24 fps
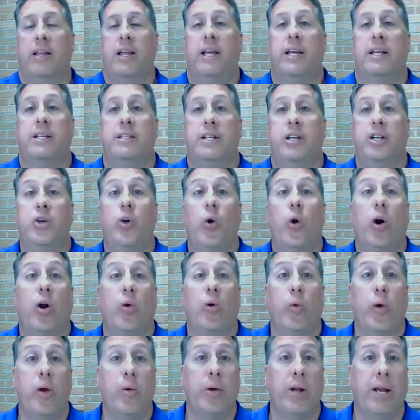They continue
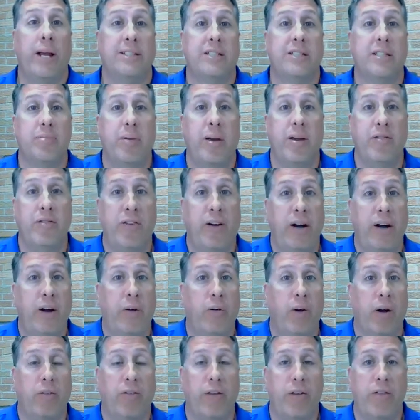on. We would estimate very
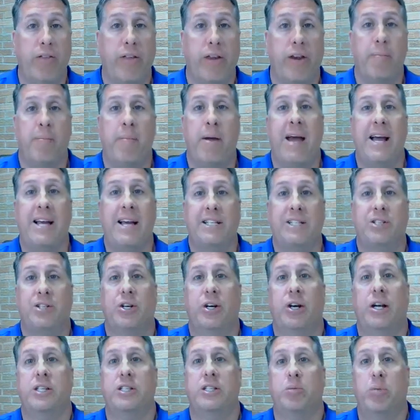roughly that a
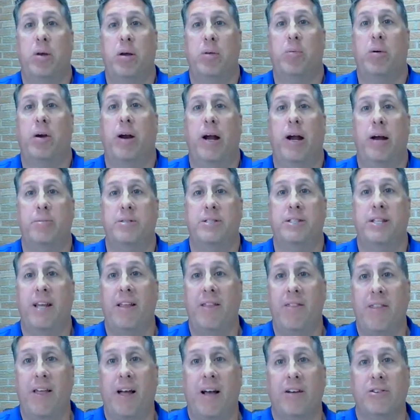master has spent perhaps
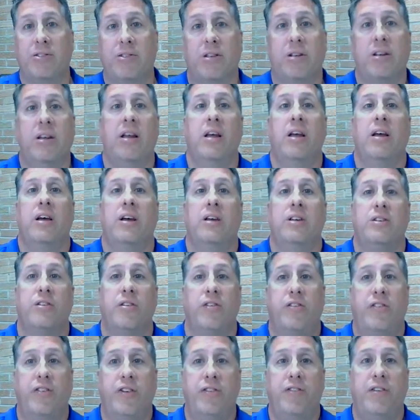10,000
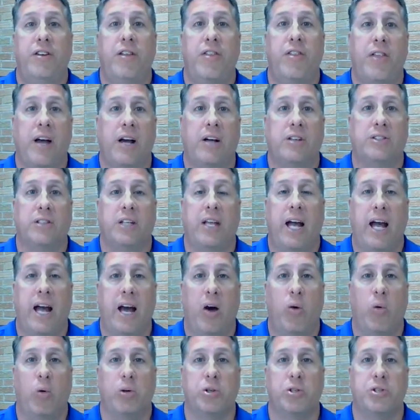to 50,000
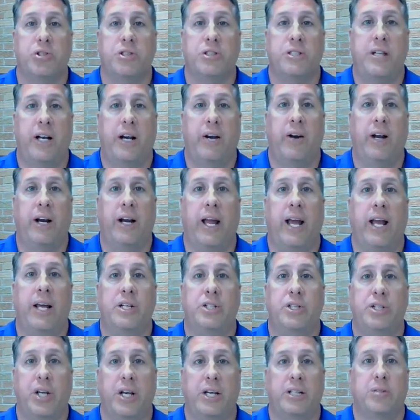hours staring
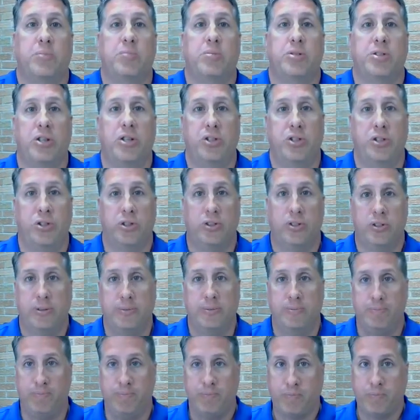at chess
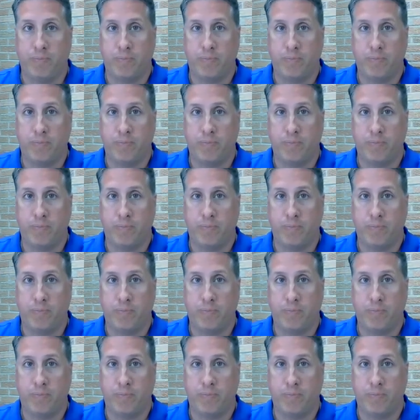positions.